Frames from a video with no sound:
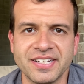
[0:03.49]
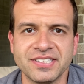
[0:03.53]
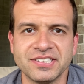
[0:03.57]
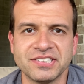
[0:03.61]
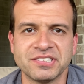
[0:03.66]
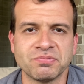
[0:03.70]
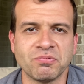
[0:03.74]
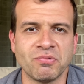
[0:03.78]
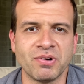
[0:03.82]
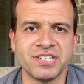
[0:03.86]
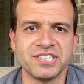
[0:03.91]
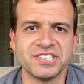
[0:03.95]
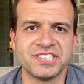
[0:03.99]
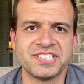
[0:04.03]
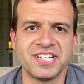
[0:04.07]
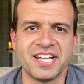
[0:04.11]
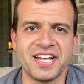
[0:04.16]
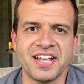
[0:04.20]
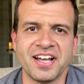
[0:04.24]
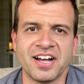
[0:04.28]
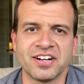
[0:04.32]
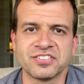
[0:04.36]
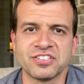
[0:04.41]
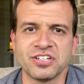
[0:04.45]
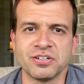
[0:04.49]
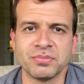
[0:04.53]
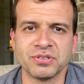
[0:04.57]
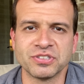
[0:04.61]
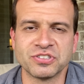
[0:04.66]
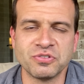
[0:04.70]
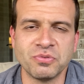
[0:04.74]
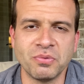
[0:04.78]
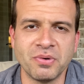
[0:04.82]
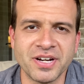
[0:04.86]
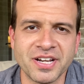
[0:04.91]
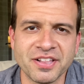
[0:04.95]
It's Wednesday, October
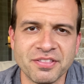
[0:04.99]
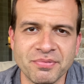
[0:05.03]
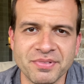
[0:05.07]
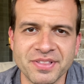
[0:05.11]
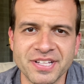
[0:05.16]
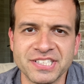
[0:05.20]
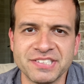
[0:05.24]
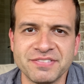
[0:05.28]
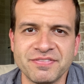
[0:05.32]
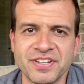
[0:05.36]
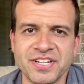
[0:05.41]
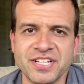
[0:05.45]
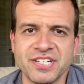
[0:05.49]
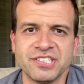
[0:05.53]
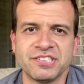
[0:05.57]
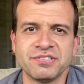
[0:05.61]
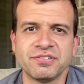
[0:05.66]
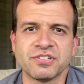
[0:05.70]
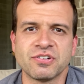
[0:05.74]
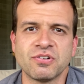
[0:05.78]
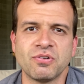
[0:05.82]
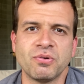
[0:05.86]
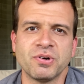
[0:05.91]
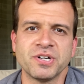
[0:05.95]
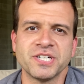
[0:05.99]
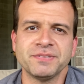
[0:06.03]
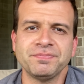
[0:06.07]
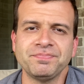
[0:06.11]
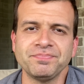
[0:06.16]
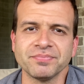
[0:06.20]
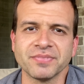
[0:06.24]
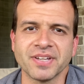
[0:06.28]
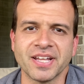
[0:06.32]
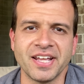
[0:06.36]
20th when this video is recorded,